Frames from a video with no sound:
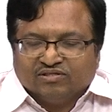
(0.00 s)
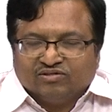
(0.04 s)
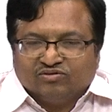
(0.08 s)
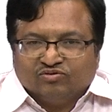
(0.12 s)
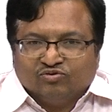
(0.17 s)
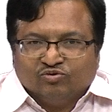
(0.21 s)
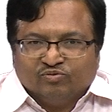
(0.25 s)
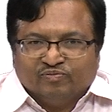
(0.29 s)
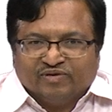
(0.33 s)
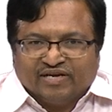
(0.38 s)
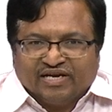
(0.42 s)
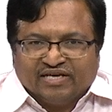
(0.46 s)

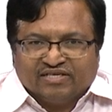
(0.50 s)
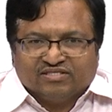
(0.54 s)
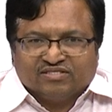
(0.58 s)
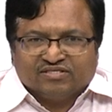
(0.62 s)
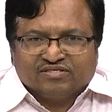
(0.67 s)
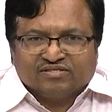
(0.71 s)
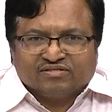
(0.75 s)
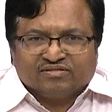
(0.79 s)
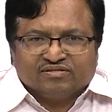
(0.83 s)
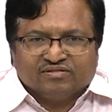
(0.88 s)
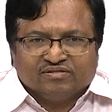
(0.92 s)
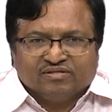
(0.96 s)
2
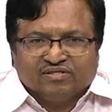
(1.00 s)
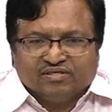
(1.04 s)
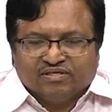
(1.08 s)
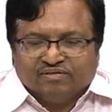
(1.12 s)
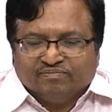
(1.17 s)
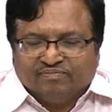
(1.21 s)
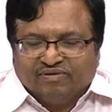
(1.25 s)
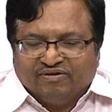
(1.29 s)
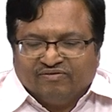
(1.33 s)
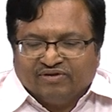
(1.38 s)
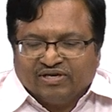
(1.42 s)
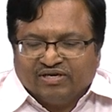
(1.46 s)
branch
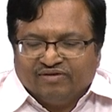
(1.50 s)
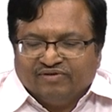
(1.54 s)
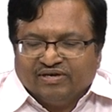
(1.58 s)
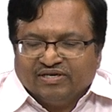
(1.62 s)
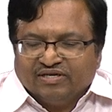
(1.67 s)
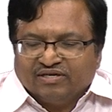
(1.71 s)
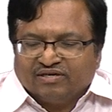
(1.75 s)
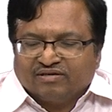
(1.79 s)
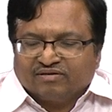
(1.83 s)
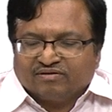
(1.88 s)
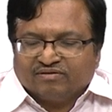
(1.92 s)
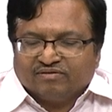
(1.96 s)
power
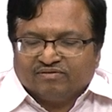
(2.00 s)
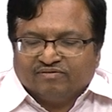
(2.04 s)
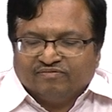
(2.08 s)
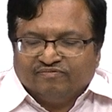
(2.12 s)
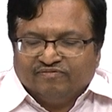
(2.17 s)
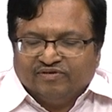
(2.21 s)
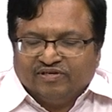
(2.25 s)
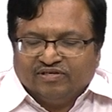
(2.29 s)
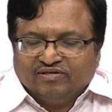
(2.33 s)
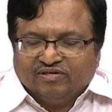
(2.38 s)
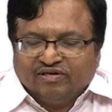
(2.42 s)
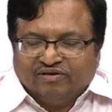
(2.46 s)
divider
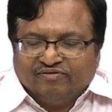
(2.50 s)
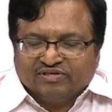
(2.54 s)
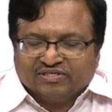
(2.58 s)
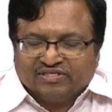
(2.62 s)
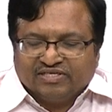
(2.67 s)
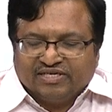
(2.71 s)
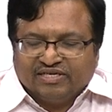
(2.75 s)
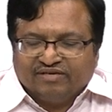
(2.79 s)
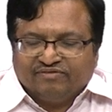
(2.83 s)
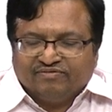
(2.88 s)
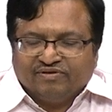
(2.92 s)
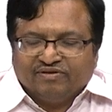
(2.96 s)
where you have a
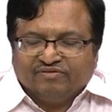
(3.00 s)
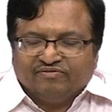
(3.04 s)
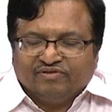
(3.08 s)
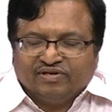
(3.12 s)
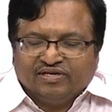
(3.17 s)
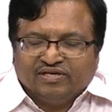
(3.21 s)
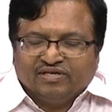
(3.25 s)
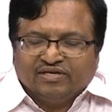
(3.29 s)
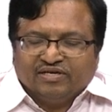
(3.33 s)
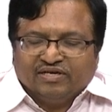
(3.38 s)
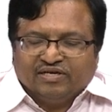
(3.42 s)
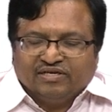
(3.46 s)
straight
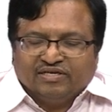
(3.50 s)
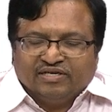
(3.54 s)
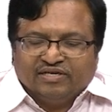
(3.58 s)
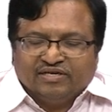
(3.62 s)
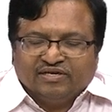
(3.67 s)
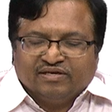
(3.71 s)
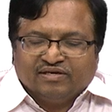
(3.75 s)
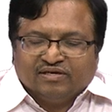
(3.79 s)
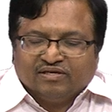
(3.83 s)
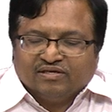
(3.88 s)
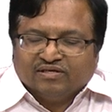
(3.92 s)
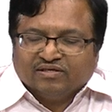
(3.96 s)
waveguide and
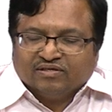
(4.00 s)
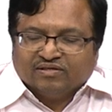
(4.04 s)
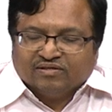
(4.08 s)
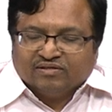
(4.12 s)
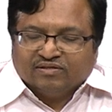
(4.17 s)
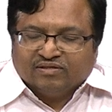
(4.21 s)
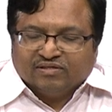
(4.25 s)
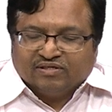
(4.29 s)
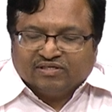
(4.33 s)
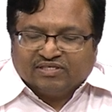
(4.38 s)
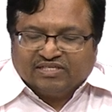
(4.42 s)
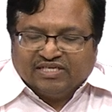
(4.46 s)

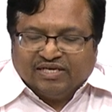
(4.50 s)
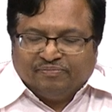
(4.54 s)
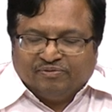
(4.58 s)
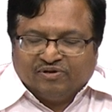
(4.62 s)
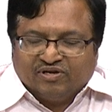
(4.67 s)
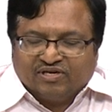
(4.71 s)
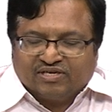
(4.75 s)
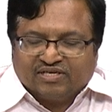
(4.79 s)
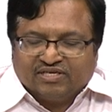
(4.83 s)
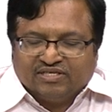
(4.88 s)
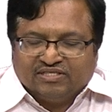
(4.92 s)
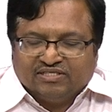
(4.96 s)
a
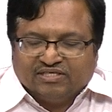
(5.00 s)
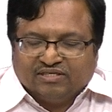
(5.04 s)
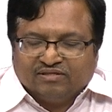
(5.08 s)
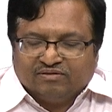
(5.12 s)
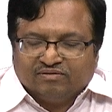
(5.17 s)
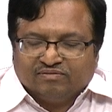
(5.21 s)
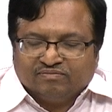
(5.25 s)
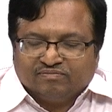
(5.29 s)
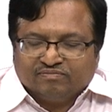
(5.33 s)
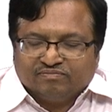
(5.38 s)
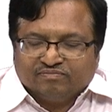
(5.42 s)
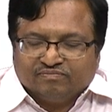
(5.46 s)
tapered
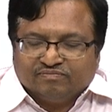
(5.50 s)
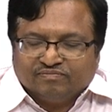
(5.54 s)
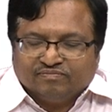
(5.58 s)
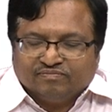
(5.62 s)
region